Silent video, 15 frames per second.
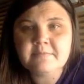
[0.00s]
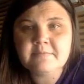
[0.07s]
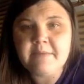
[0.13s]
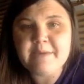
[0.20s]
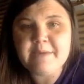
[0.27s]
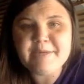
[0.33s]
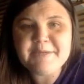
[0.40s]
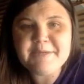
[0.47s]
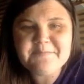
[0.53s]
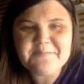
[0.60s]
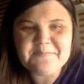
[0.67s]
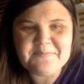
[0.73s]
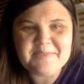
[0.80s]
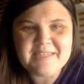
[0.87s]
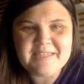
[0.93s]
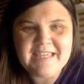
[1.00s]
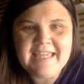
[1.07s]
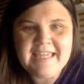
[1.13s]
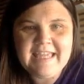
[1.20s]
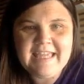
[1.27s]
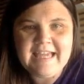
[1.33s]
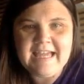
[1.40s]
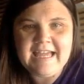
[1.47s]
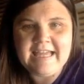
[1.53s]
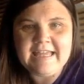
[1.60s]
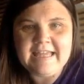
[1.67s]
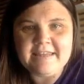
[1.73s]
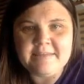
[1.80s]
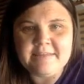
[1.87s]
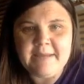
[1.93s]
maybe,
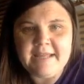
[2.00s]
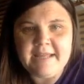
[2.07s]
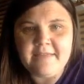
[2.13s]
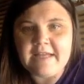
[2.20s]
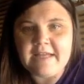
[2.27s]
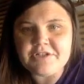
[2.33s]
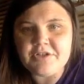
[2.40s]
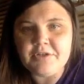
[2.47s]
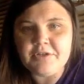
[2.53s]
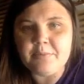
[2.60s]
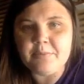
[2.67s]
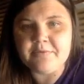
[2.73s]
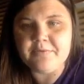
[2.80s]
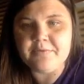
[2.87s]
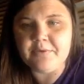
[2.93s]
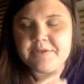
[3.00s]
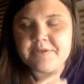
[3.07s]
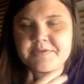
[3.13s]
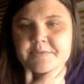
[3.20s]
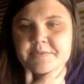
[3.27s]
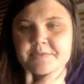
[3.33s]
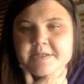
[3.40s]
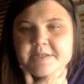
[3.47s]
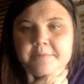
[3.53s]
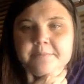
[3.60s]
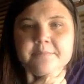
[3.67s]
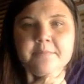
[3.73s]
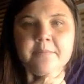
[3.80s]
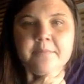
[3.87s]
and the biological portfolio submission.